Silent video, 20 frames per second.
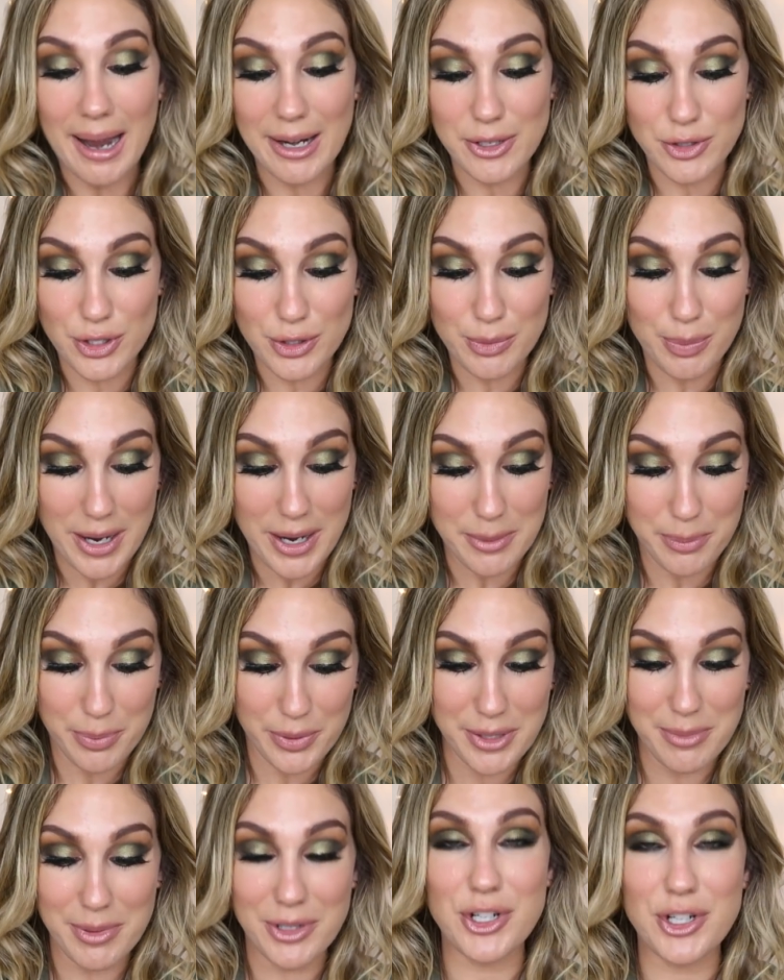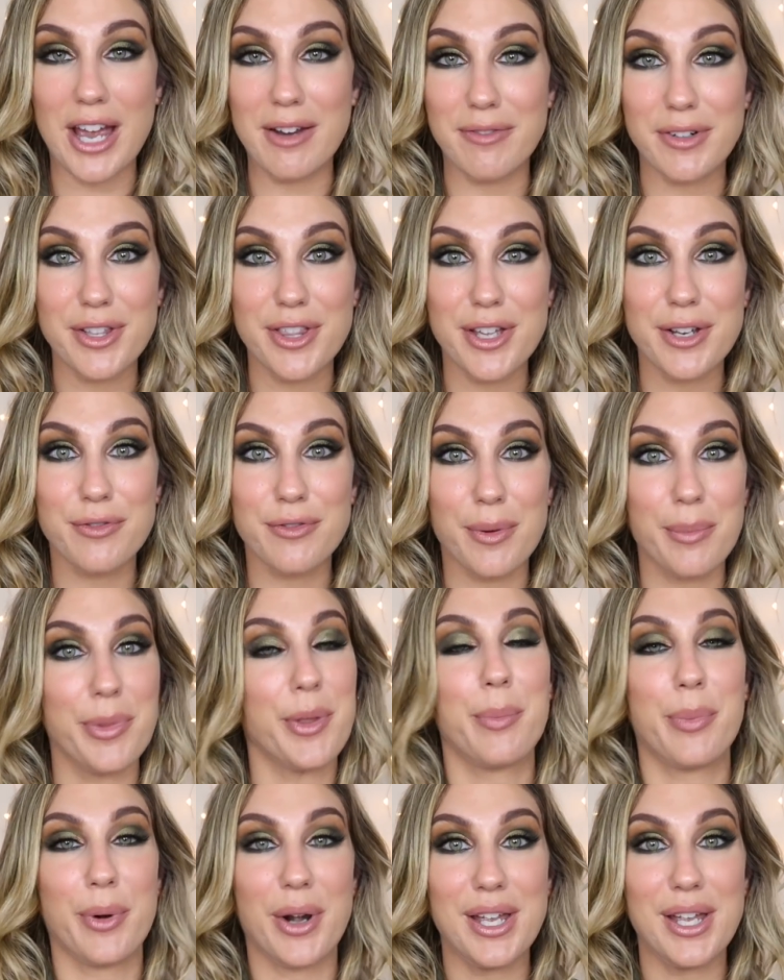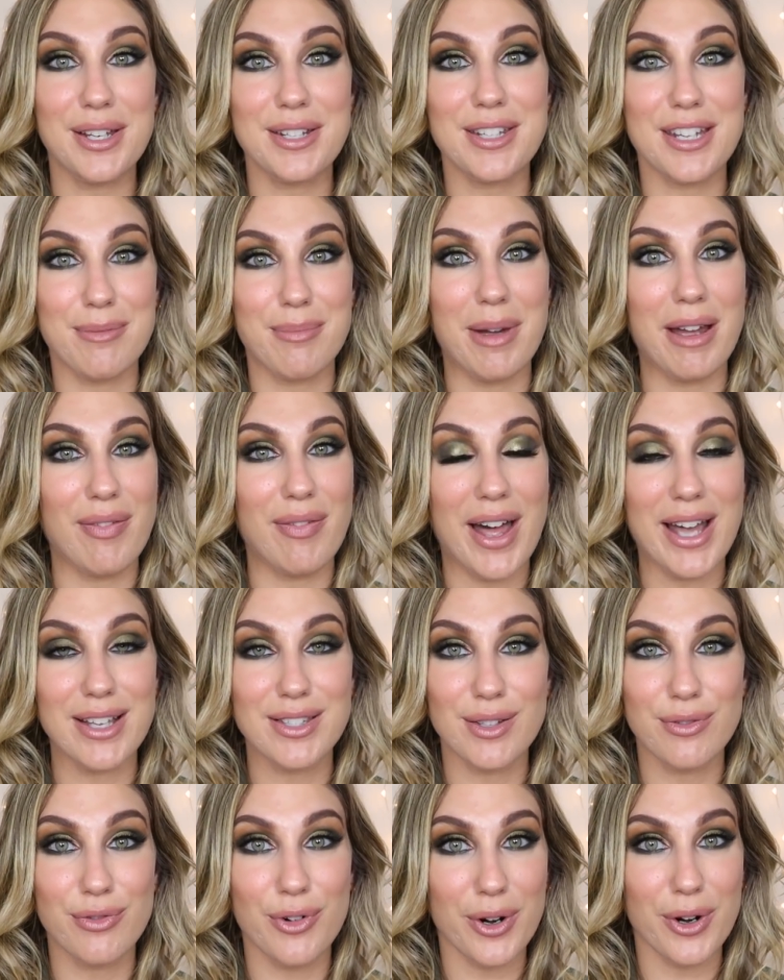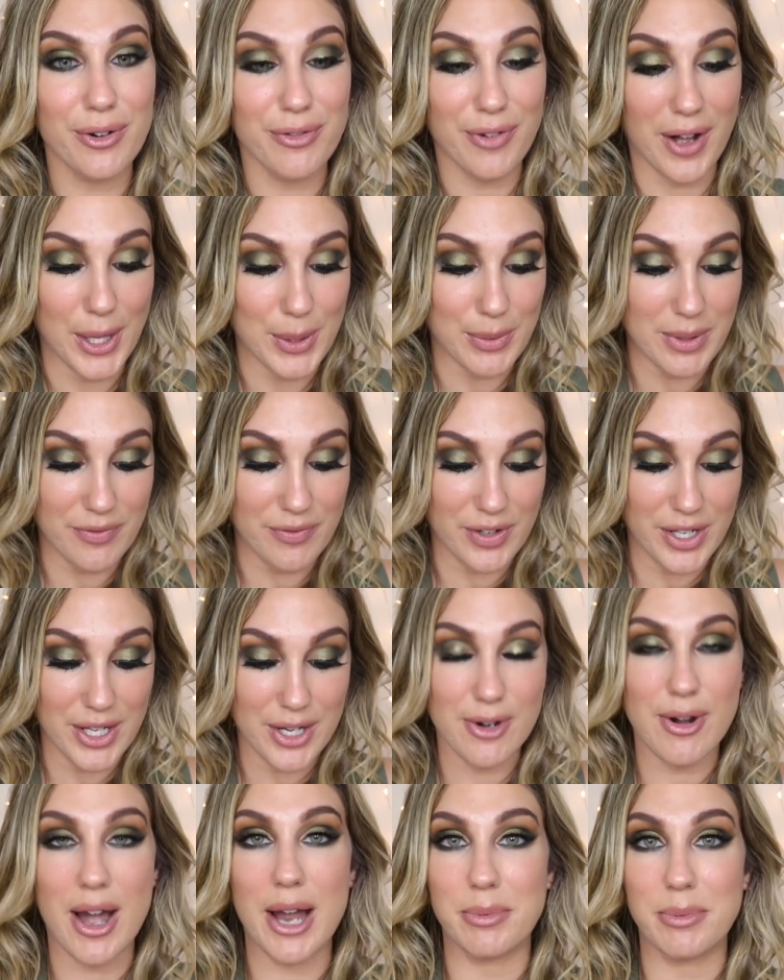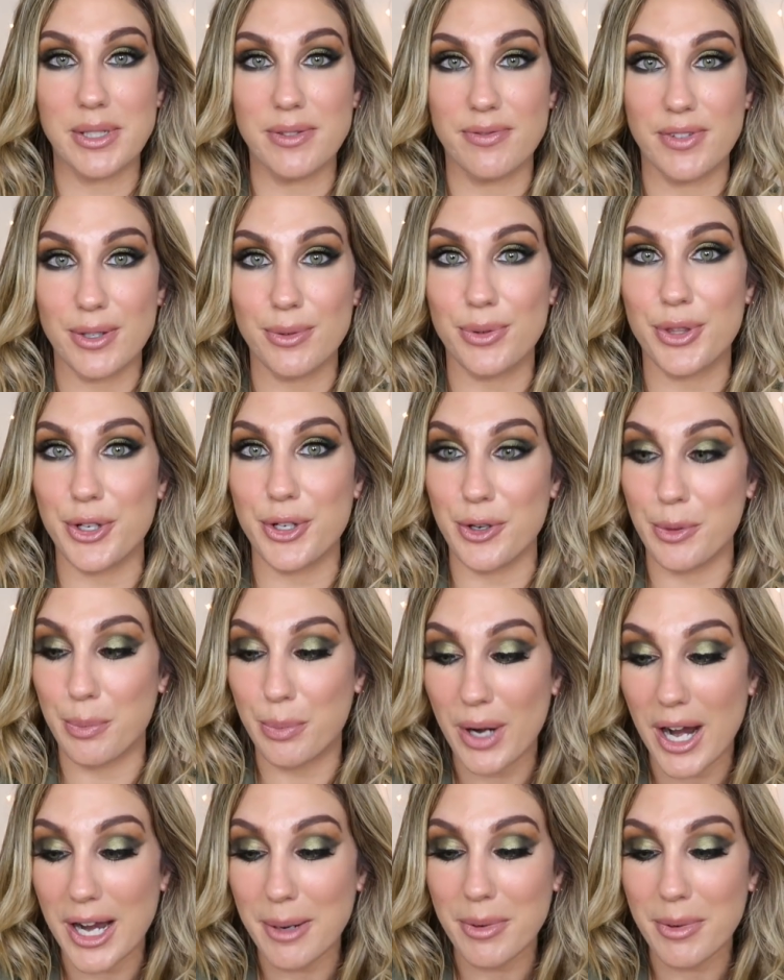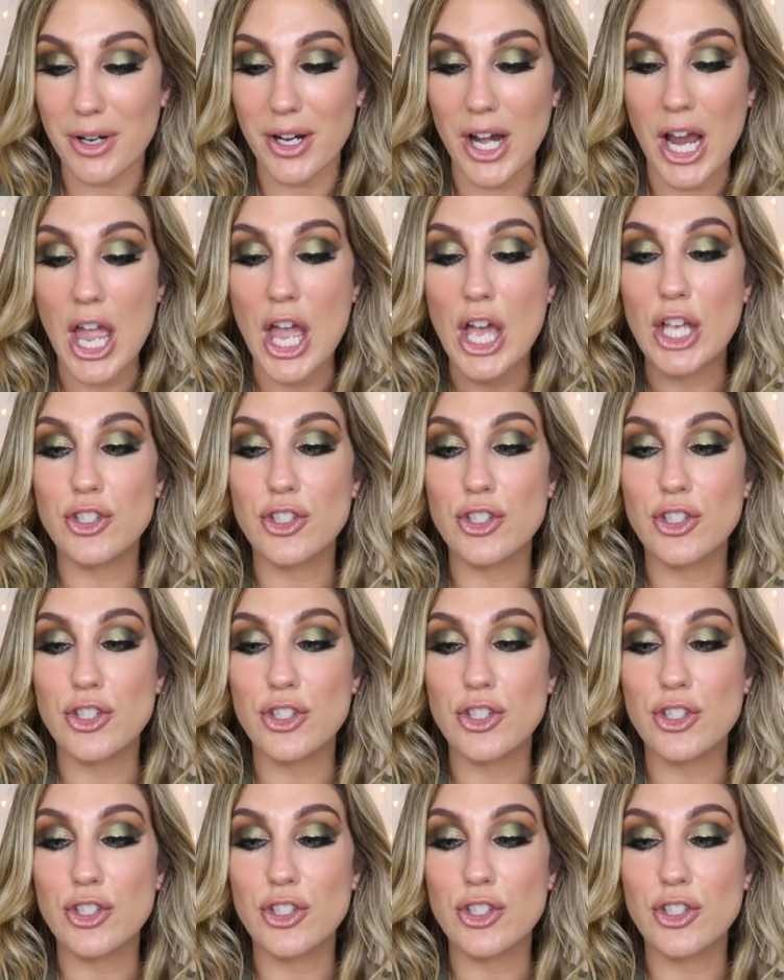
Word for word: I do buy pretty much everything from the brand. In my last Sephora follow-up video, I reviewed the new primer.